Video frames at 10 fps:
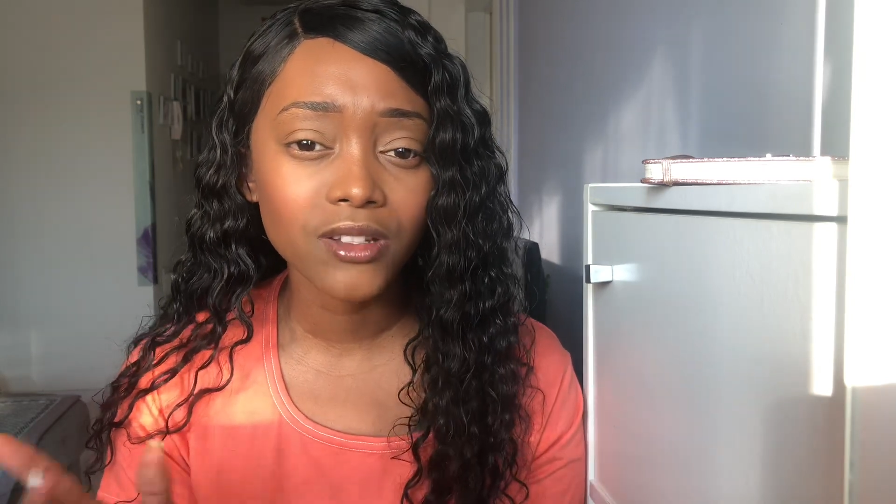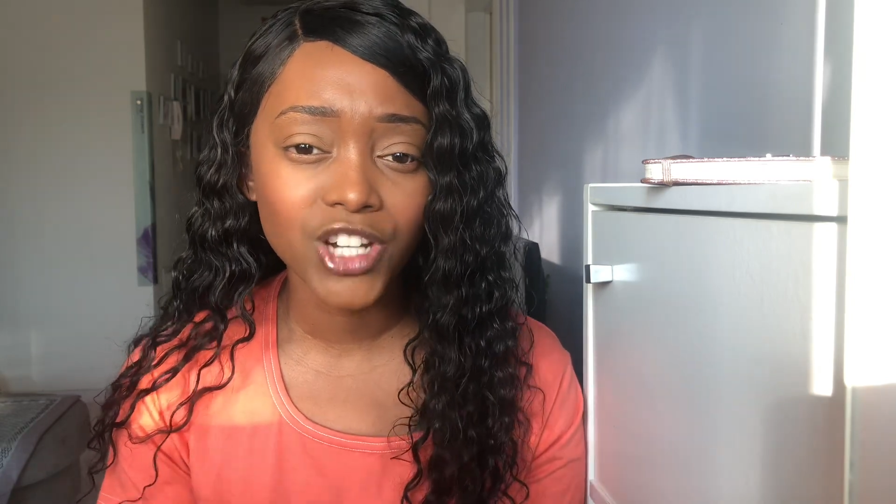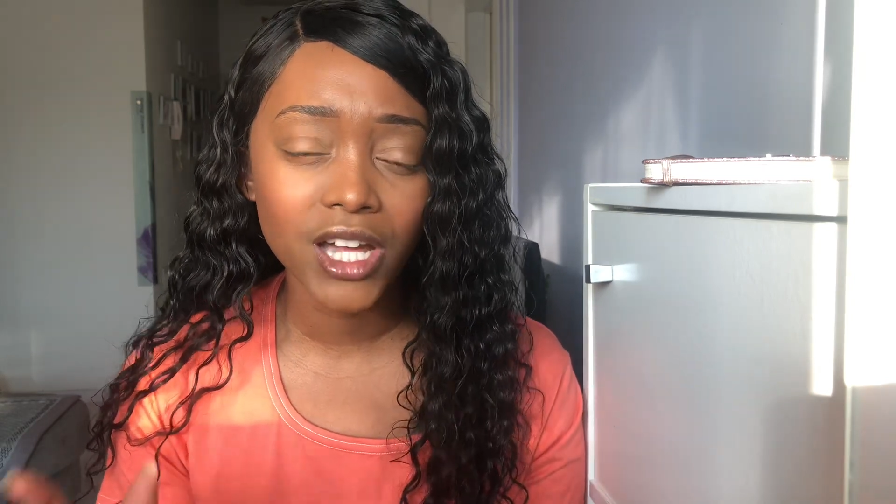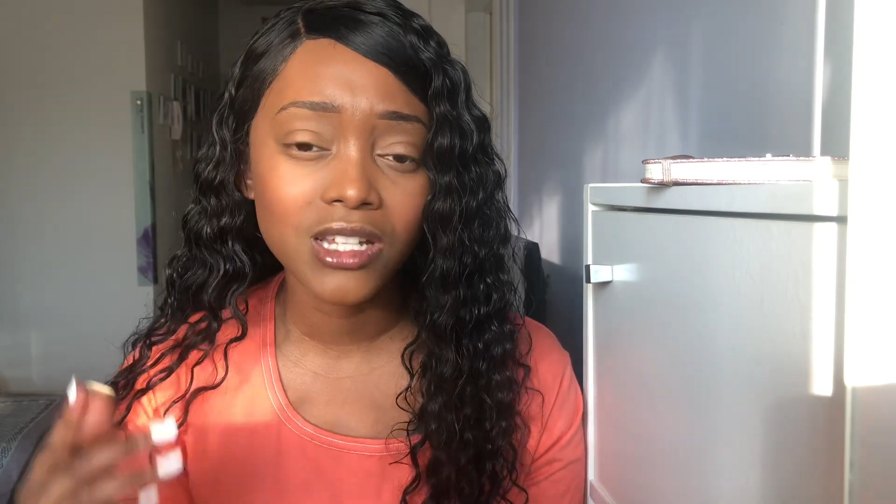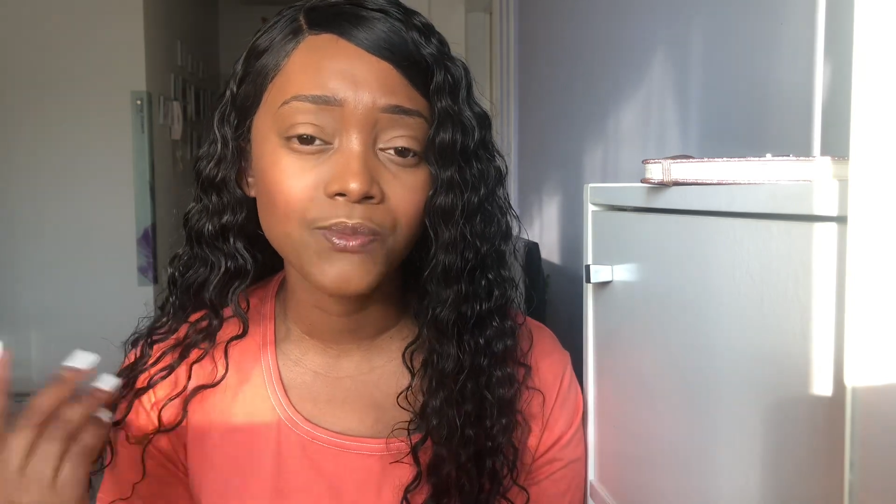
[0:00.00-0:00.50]

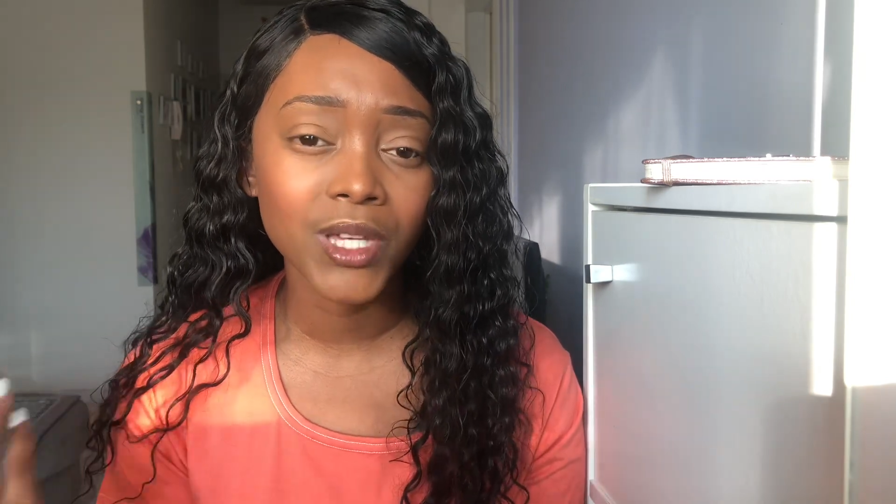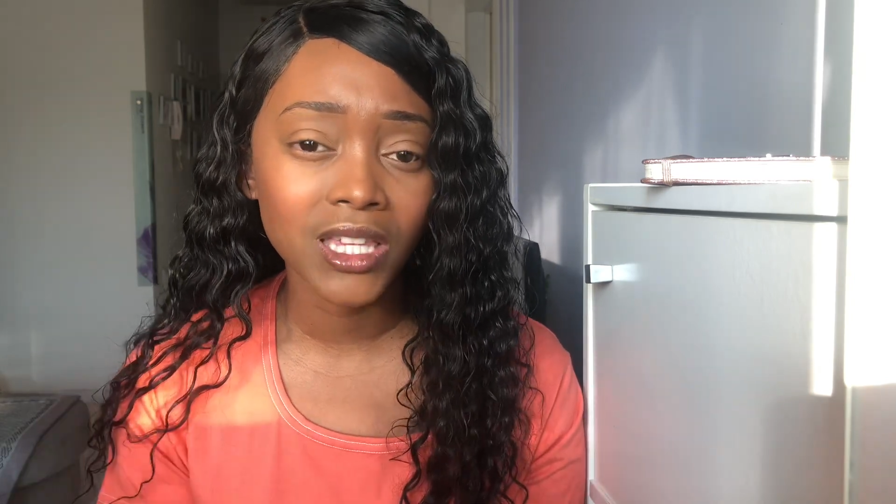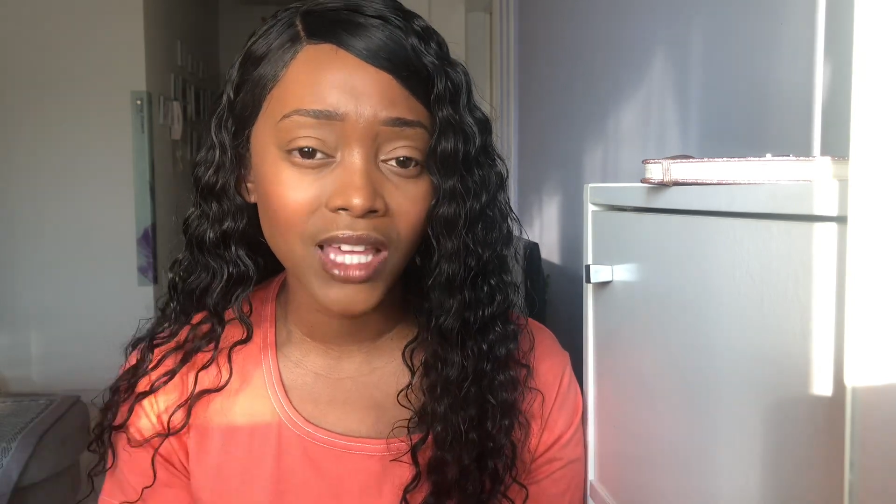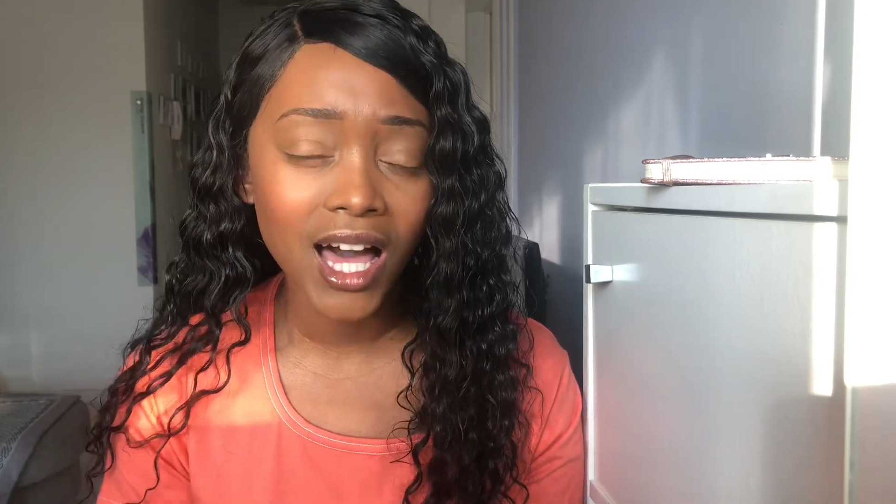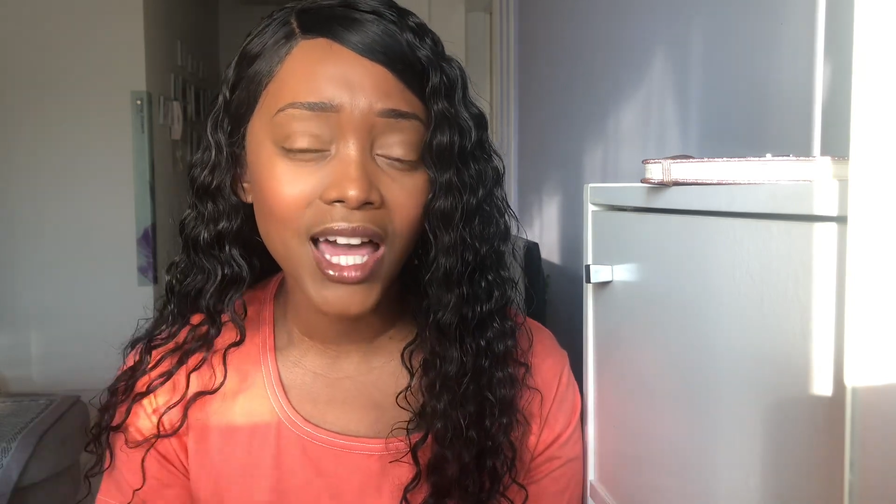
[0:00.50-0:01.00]
China being
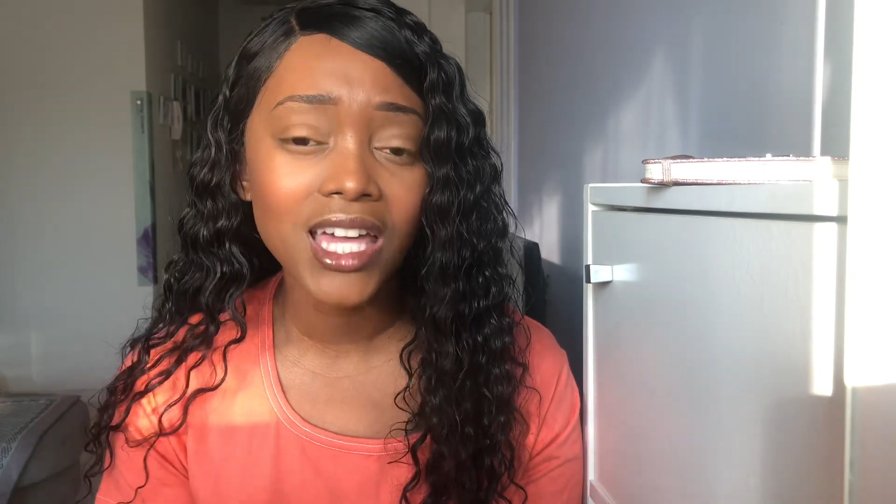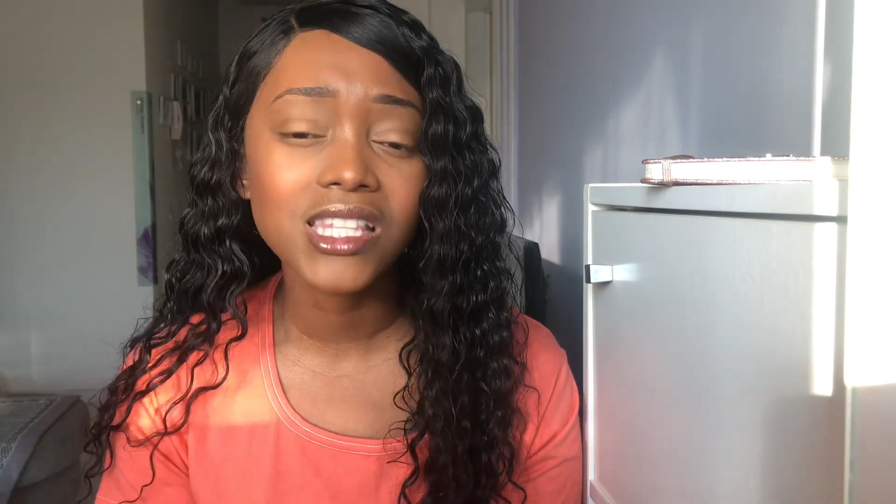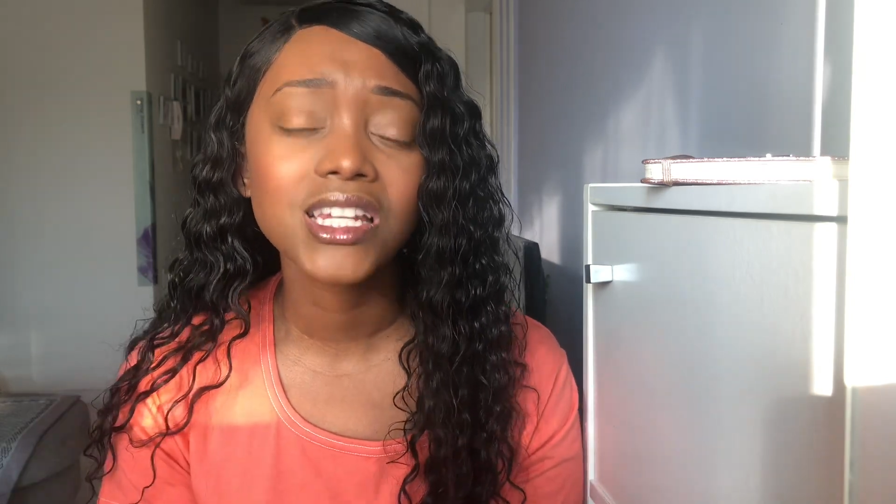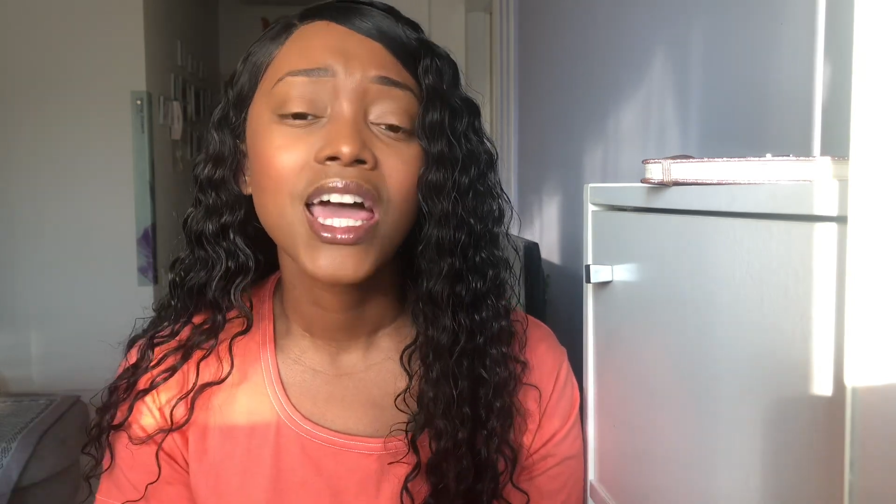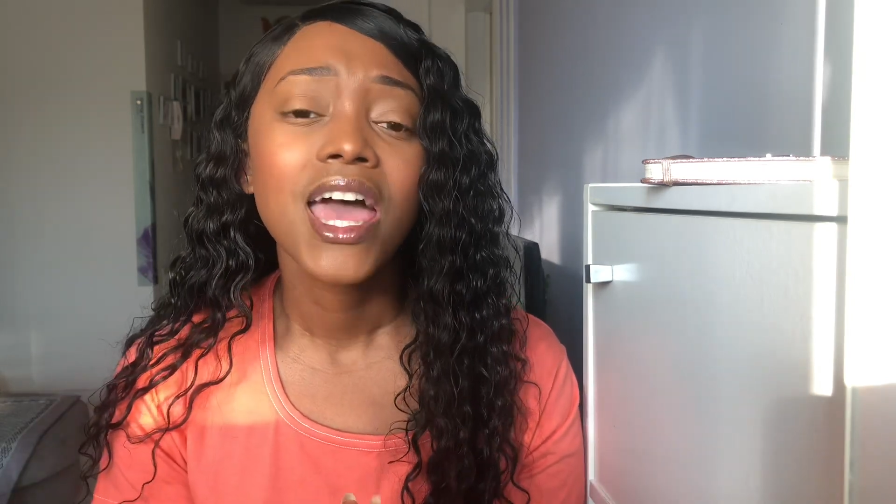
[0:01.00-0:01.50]
the highest,